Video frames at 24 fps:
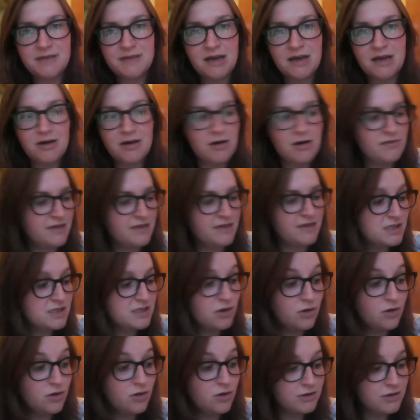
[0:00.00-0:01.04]
part of it at
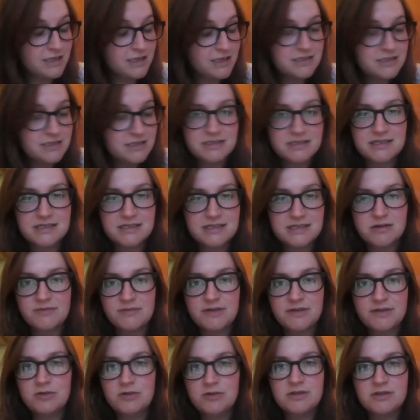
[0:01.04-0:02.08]
all. It's sort of
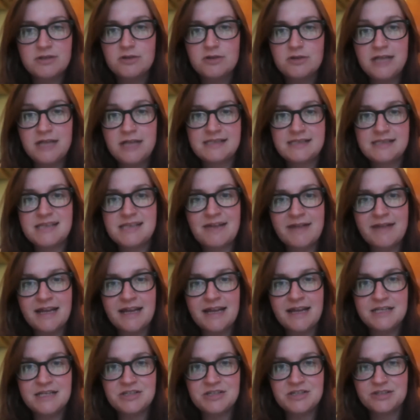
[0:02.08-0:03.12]
an unnecessary
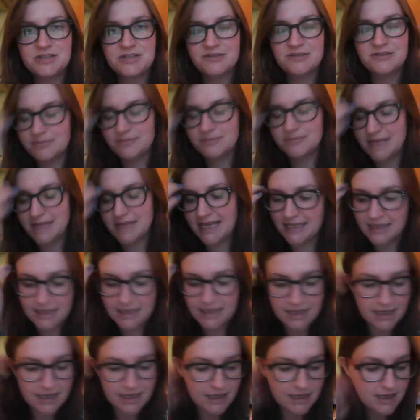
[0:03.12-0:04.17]
addition for me.
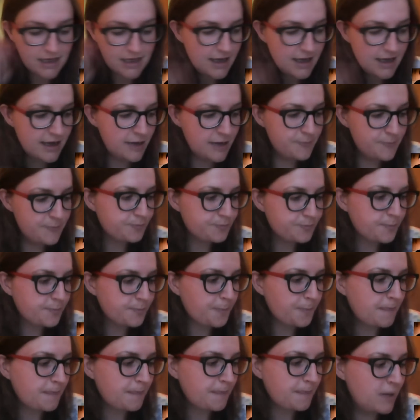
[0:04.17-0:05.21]

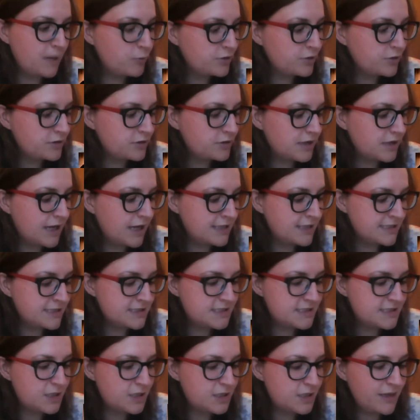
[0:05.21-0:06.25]
I wouldn't add in
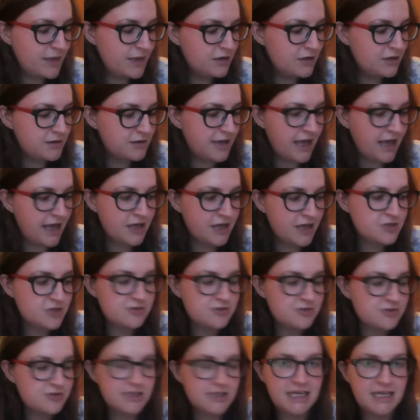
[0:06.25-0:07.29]
too many other
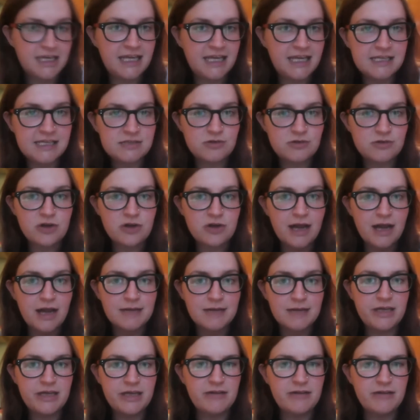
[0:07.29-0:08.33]
extra keys or track
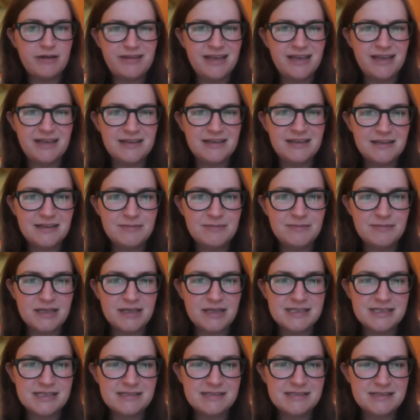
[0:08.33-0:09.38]
money or anything in it,
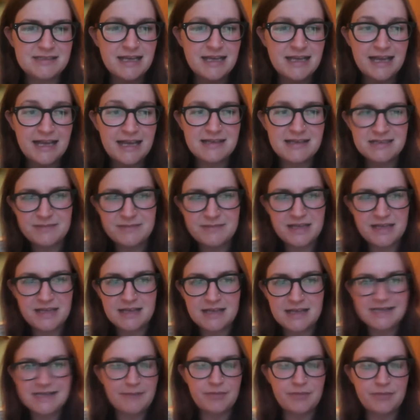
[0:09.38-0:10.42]
because again, to me, that's
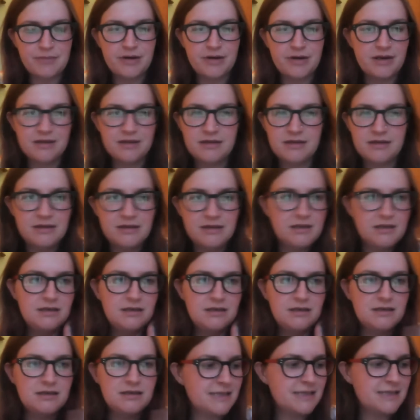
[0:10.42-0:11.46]
a separate
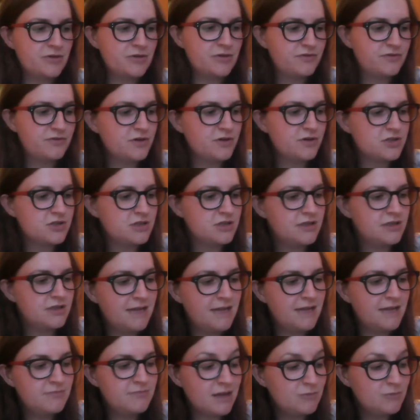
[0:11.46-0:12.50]
function that
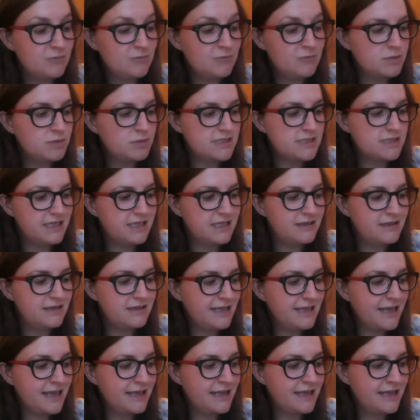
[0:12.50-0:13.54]
I'm not particularly
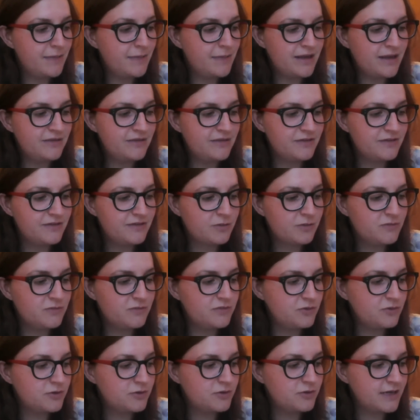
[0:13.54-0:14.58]
getting any benefit from
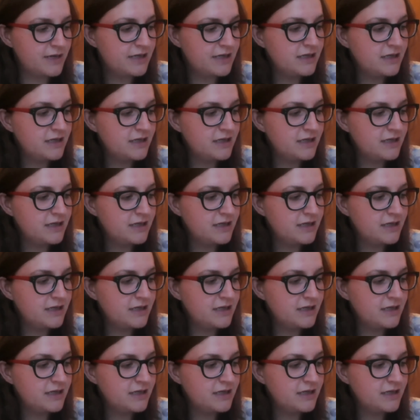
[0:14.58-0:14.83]
for it.